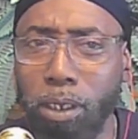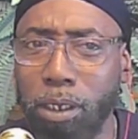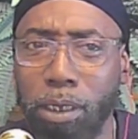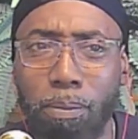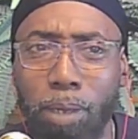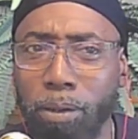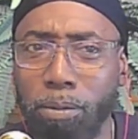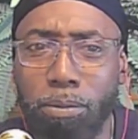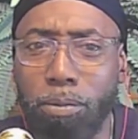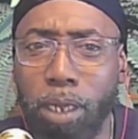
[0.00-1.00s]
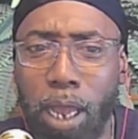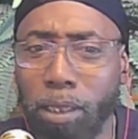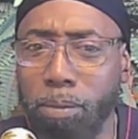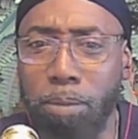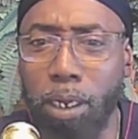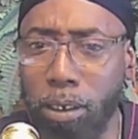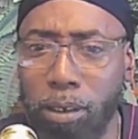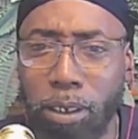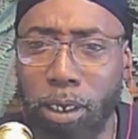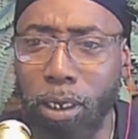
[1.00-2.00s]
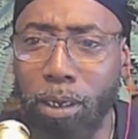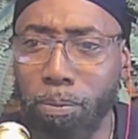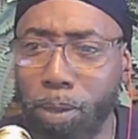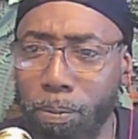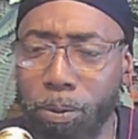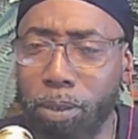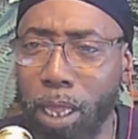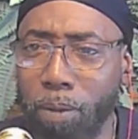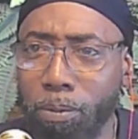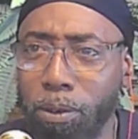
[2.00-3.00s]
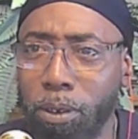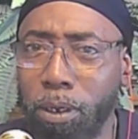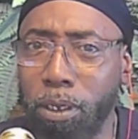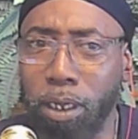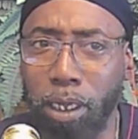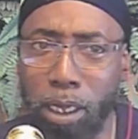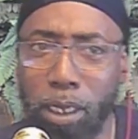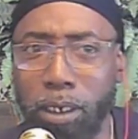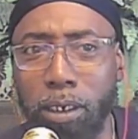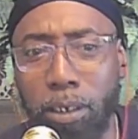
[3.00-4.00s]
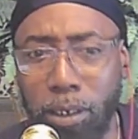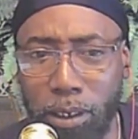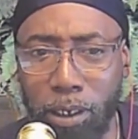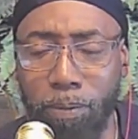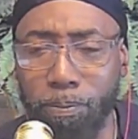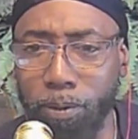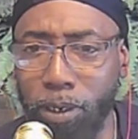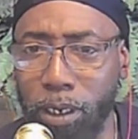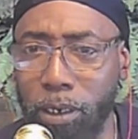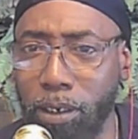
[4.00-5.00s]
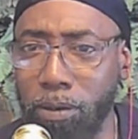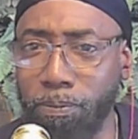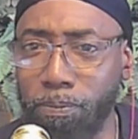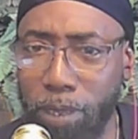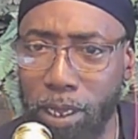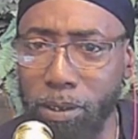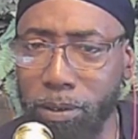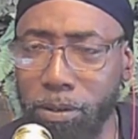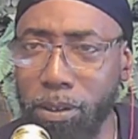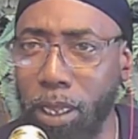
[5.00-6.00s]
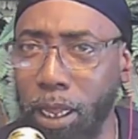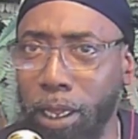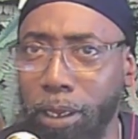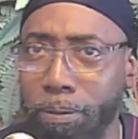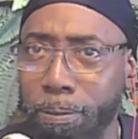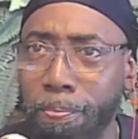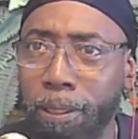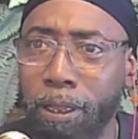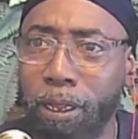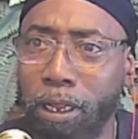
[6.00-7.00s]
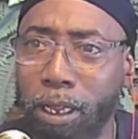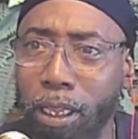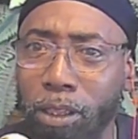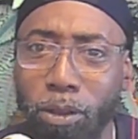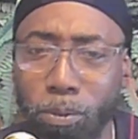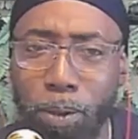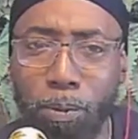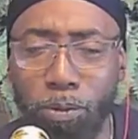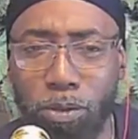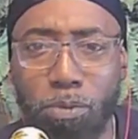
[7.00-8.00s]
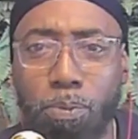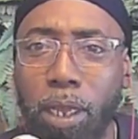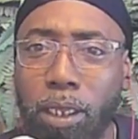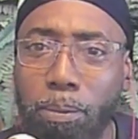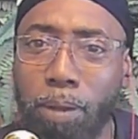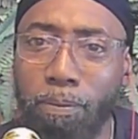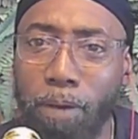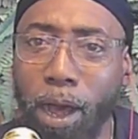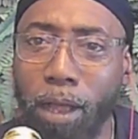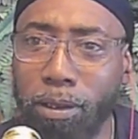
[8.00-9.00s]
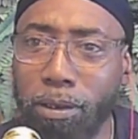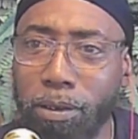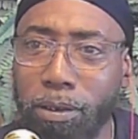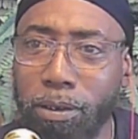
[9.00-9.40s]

I mean, we got to meet people that were in different fields, and those people respected my father.